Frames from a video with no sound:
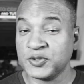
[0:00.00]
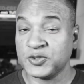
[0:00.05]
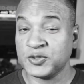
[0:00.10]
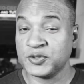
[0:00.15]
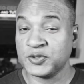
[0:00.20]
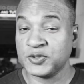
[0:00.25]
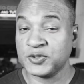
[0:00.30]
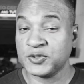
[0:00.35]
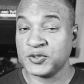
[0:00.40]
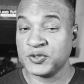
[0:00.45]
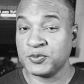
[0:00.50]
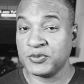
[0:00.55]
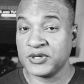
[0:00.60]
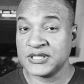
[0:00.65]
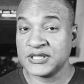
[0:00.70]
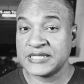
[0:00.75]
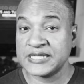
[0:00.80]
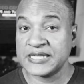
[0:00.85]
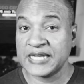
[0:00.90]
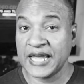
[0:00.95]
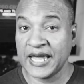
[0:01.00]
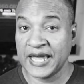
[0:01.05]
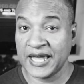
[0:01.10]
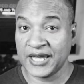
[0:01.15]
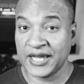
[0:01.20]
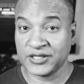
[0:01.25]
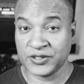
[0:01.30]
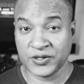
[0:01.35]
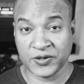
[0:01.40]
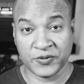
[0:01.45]
The subject in the
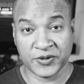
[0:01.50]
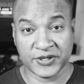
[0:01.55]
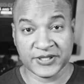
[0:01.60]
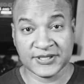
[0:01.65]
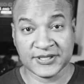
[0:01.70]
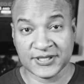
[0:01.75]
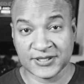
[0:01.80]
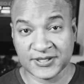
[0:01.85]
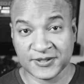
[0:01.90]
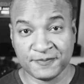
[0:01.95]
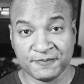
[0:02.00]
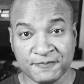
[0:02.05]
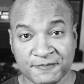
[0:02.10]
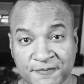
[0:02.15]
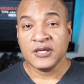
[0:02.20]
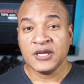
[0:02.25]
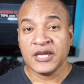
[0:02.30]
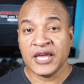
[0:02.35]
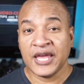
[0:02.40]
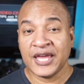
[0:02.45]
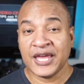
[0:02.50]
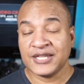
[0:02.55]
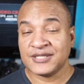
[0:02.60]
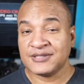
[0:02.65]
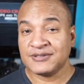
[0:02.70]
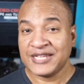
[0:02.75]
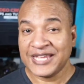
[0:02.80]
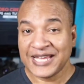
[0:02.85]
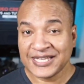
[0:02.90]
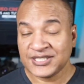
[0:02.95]
video, in this case
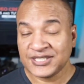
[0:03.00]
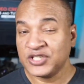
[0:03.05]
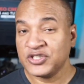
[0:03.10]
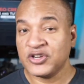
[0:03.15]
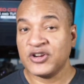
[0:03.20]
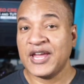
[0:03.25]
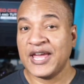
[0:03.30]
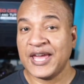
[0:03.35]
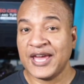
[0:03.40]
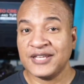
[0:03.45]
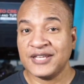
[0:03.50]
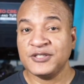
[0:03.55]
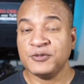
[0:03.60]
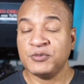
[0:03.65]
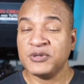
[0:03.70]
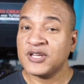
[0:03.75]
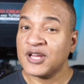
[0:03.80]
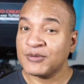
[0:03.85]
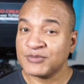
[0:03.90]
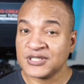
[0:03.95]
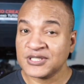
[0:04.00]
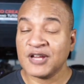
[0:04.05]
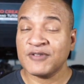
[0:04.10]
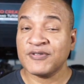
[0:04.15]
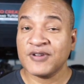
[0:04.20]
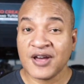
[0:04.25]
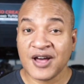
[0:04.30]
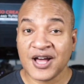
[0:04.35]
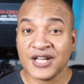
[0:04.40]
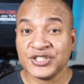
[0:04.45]
me, is
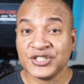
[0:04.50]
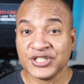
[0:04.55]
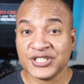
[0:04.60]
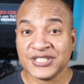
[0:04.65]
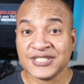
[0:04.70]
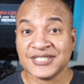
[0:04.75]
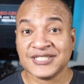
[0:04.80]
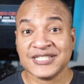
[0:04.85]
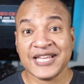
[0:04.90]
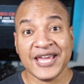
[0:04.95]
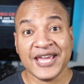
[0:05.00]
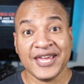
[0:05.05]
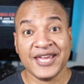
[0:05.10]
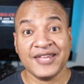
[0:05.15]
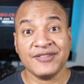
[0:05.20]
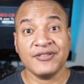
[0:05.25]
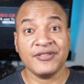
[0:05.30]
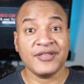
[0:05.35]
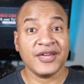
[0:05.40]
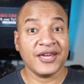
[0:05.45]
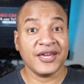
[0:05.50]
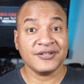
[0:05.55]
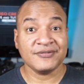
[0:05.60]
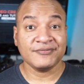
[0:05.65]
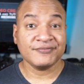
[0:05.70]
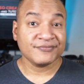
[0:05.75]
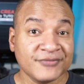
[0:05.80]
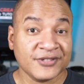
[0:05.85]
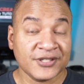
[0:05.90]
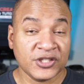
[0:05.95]
centered in the frame and
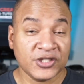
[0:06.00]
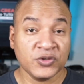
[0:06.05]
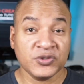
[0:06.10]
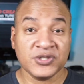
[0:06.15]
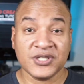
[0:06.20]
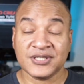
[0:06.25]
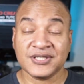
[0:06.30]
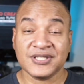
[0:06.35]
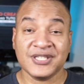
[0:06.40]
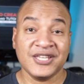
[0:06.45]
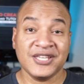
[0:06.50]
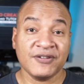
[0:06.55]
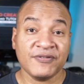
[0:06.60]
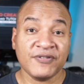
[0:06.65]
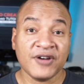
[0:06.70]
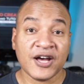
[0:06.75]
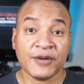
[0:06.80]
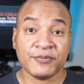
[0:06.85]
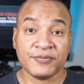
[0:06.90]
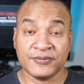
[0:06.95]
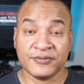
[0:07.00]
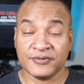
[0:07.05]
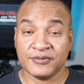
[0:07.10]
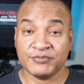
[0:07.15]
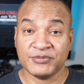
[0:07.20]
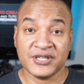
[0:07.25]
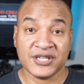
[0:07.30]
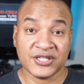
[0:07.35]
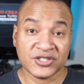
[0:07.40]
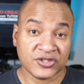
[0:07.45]
stationary, not
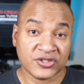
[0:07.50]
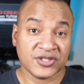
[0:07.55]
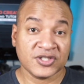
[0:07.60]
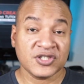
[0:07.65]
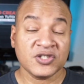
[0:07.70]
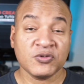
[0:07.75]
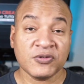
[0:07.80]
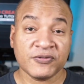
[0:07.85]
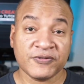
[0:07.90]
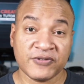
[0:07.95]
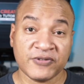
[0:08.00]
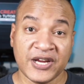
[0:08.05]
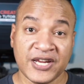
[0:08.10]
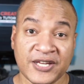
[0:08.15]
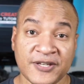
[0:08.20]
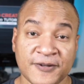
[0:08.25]
moving around.